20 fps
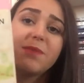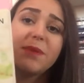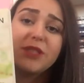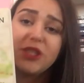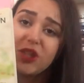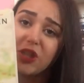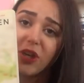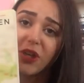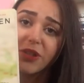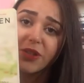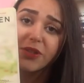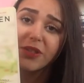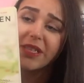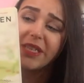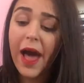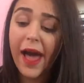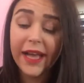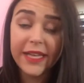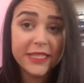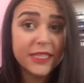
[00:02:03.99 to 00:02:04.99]
by John Green.
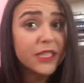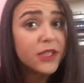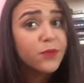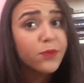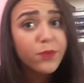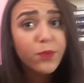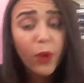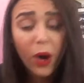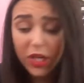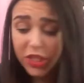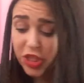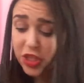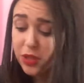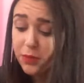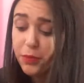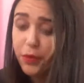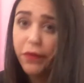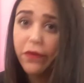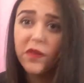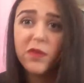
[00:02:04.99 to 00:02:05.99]
I did watch the
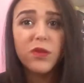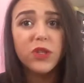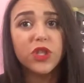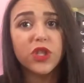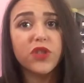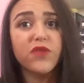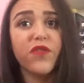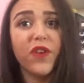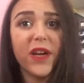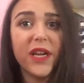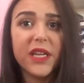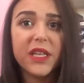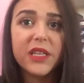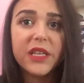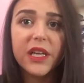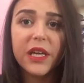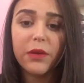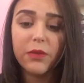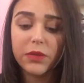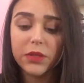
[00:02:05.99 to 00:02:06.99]
movie, which
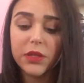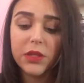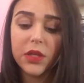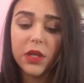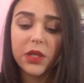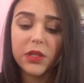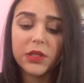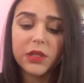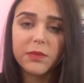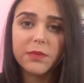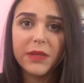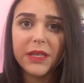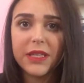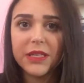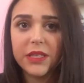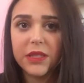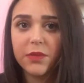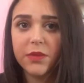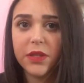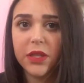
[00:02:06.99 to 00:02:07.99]
frankly was not the
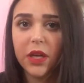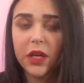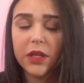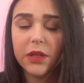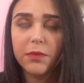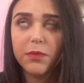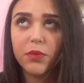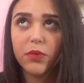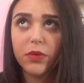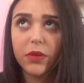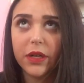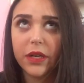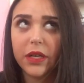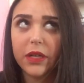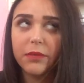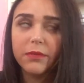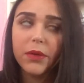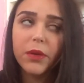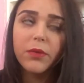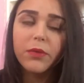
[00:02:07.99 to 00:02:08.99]
best. It was kind of boring,
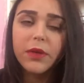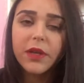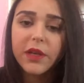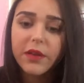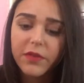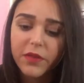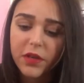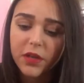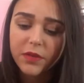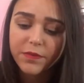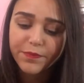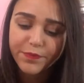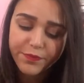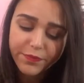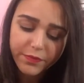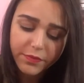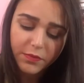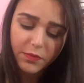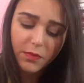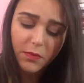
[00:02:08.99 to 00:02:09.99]
but whatever.
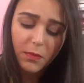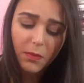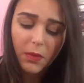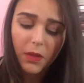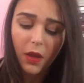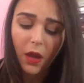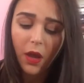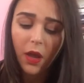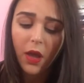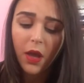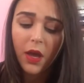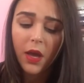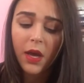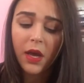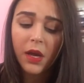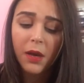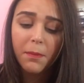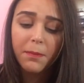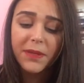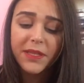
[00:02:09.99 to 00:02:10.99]

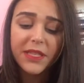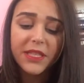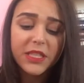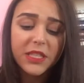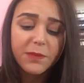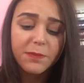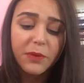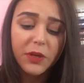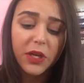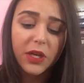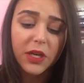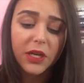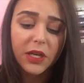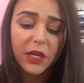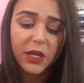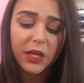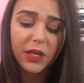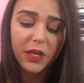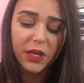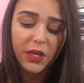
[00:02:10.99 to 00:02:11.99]
But this book,
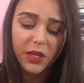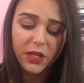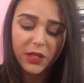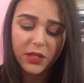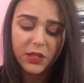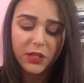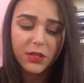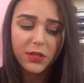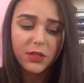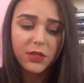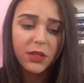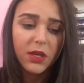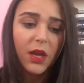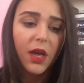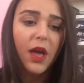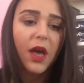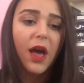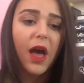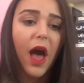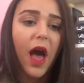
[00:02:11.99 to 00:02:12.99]

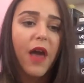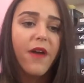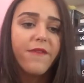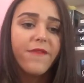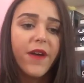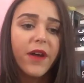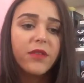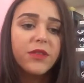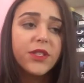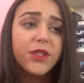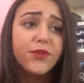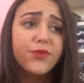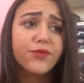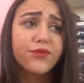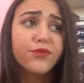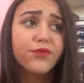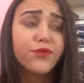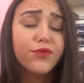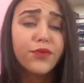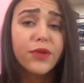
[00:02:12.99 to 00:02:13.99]
I found it
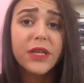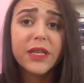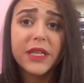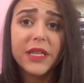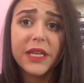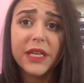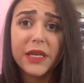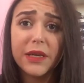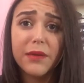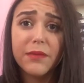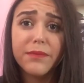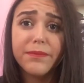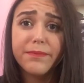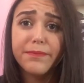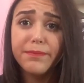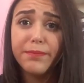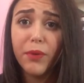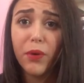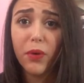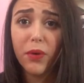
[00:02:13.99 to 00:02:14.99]
really
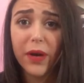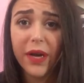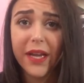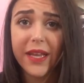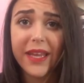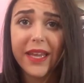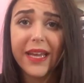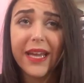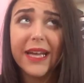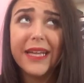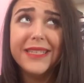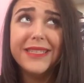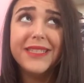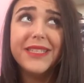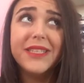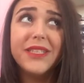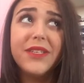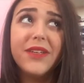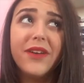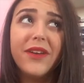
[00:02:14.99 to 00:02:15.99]
boring. Like, I
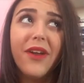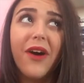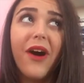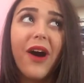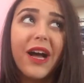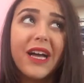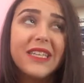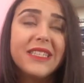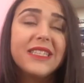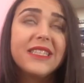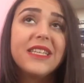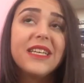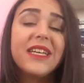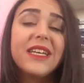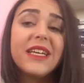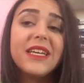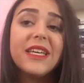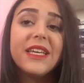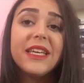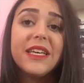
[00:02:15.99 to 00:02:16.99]
did not
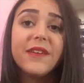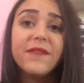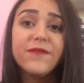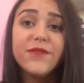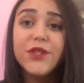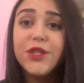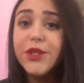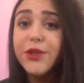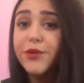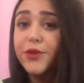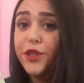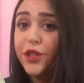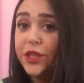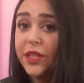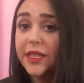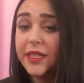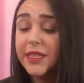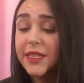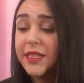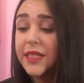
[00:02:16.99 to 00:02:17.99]
give two
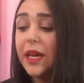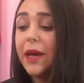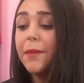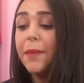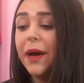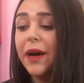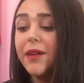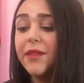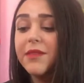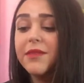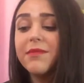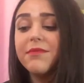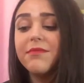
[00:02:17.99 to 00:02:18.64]
shits about